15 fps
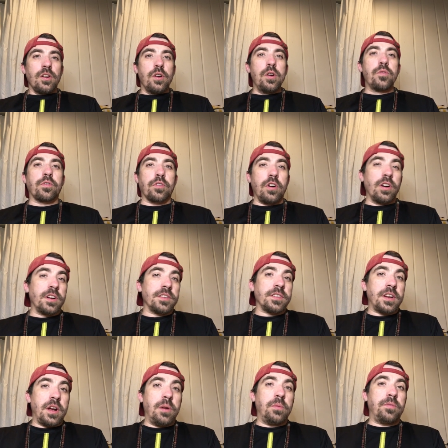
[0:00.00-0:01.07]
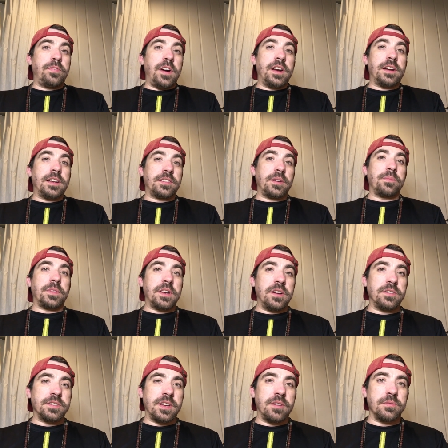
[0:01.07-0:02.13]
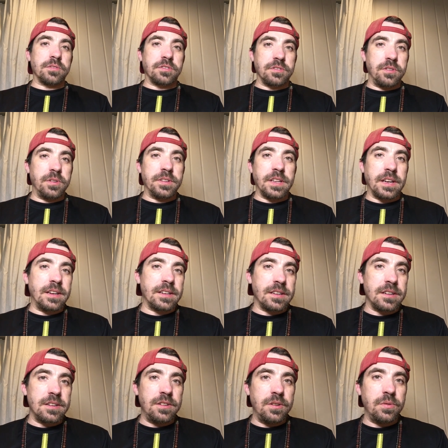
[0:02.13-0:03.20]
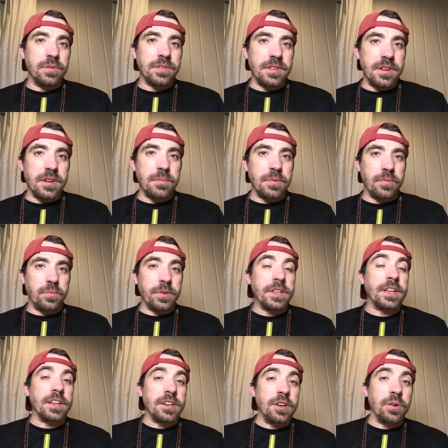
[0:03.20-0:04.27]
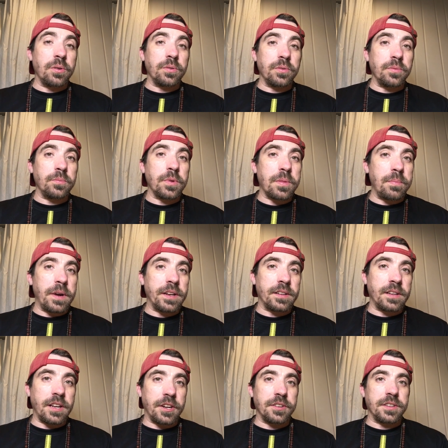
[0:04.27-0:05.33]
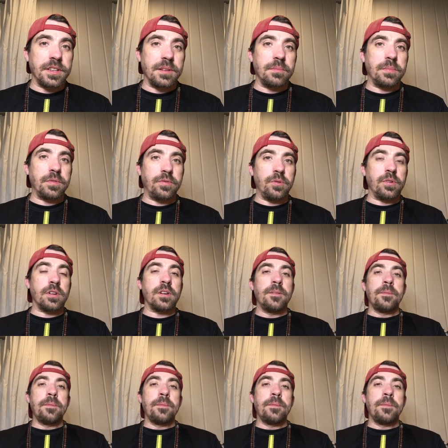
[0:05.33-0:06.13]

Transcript: overall, because it helped find something else that was growing that I didn't know was there. We didn't know with my care team before.